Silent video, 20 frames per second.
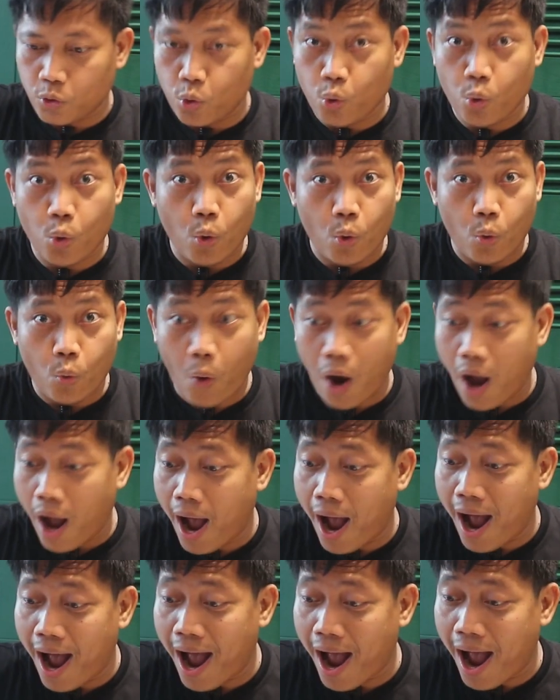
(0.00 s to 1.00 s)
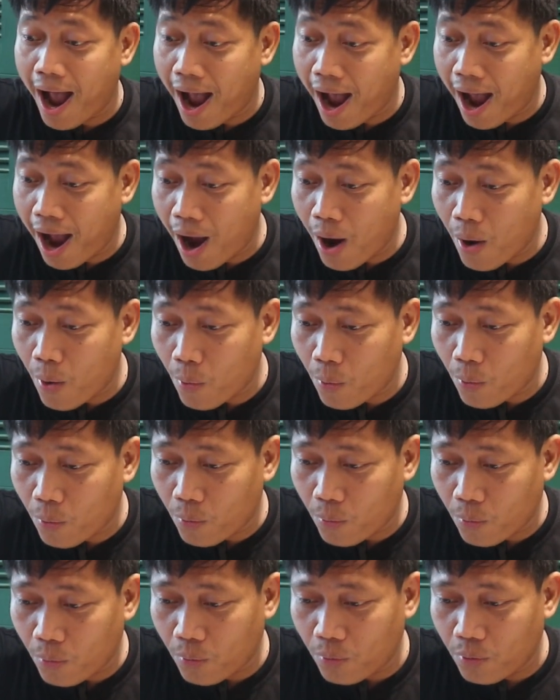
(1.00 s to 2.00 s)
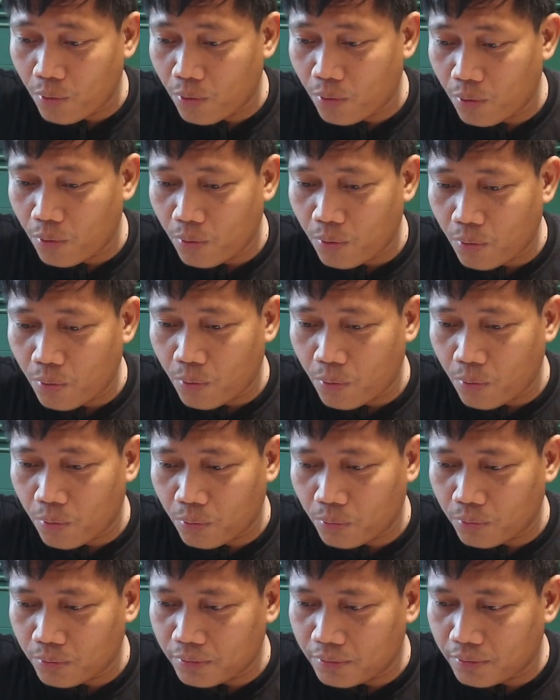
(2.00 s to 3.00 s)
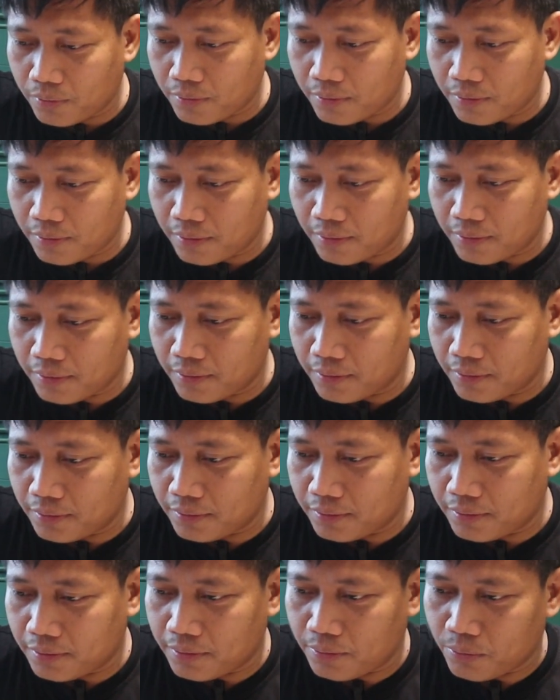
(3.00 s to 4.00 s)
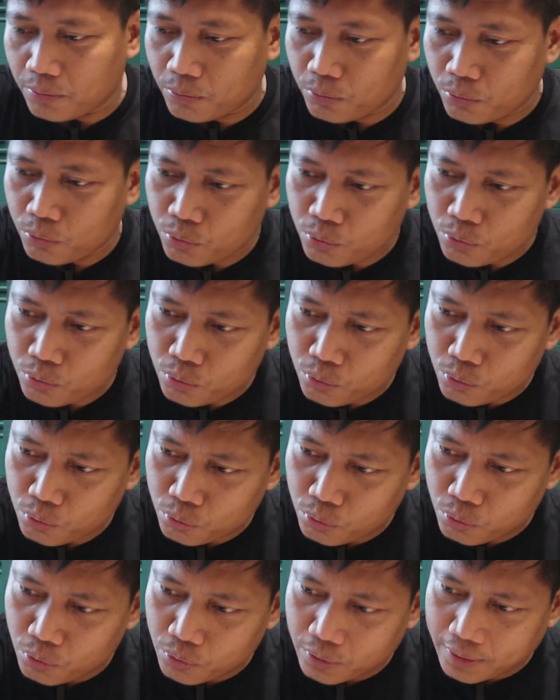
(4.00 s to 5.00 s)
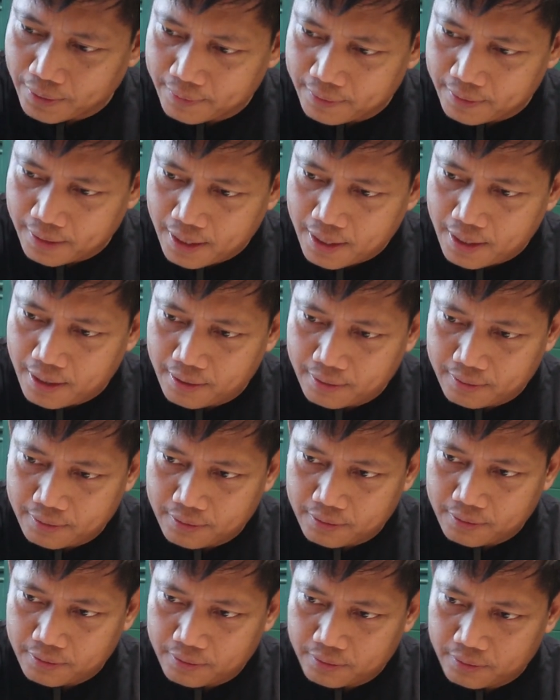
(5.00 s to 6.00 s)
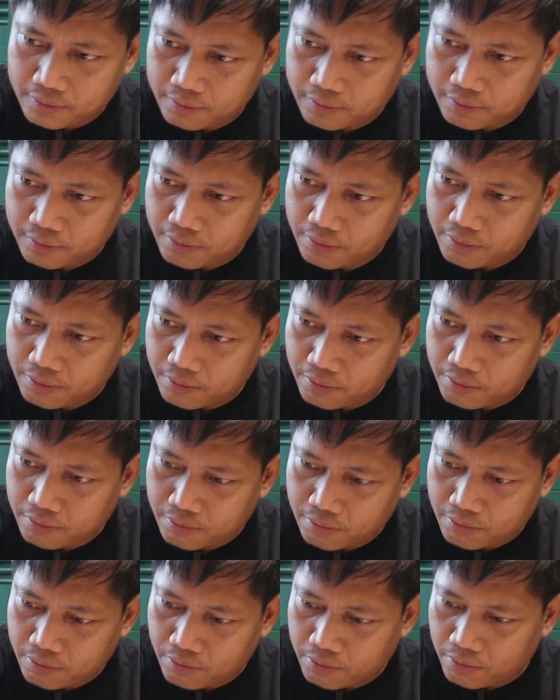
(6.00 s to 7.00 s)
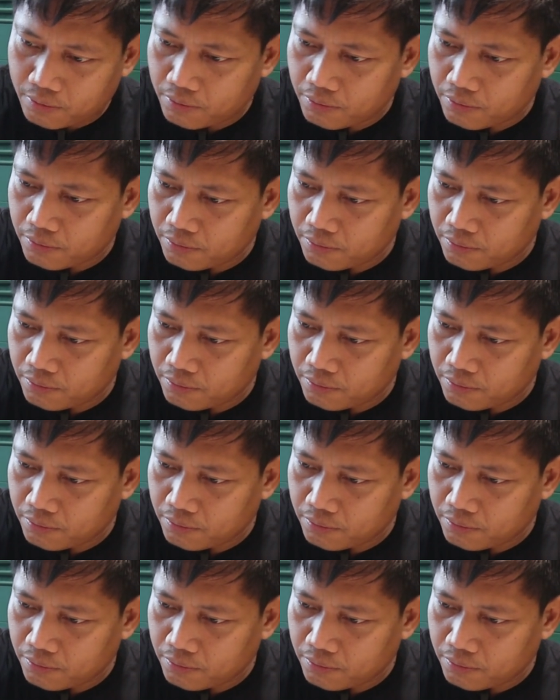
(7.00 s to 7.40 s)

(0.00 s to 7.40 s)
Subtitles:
a culinary gem that combines the love for barbecue with rich spices of Indonesian